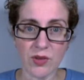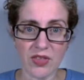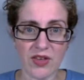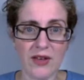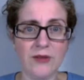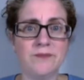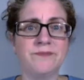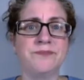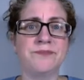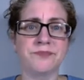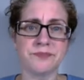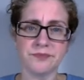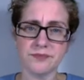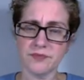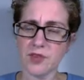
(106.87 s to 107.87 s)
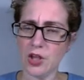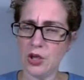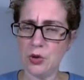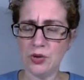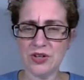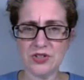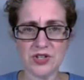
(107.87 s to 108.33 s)
with it,
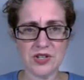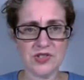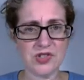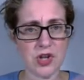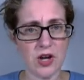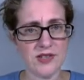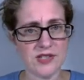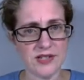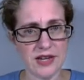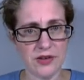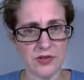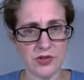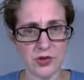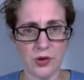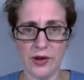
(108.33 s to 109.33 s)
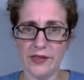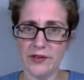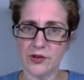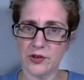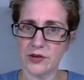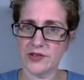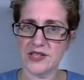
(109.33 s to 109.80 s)
you can just toss it down the
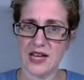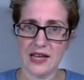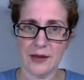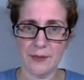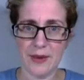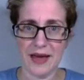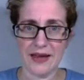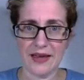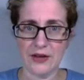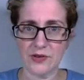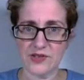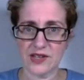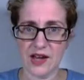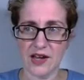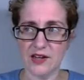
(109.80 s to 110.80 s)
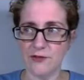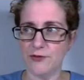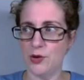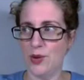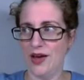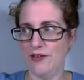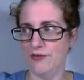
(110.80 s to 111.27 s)
toilet or take it back outside if
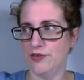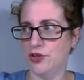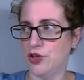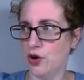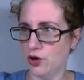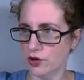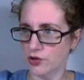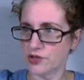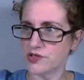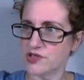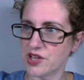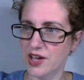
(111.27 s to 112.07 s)
you have yards